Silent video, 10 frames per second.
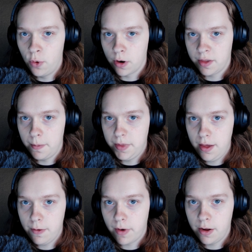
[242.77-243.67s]
For
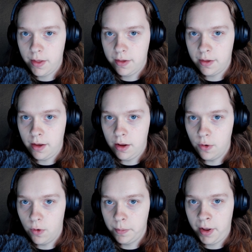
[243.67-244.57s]
something rarely seen
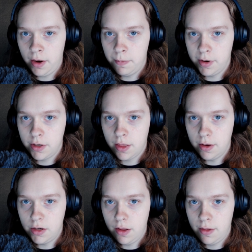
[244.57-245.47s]
or paid much
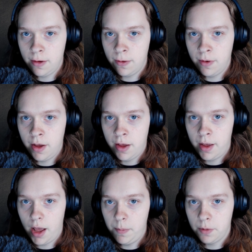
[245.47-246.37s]
attention to,
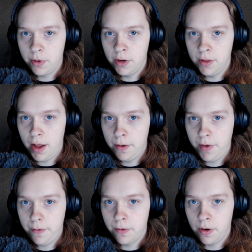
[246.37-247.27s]
Epic put a lot of
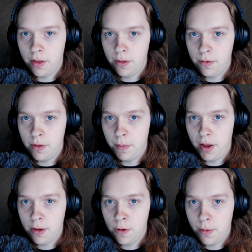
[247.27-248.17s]
effort into the
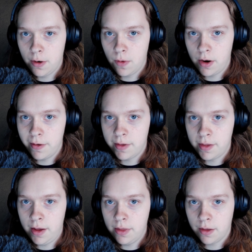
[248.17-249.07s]
MetaHuman Creator's
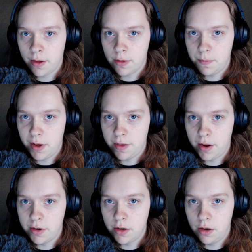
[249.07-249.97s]
teeth
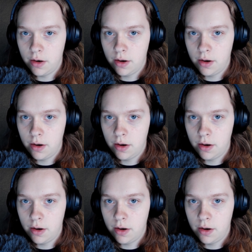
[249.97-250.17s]
customization.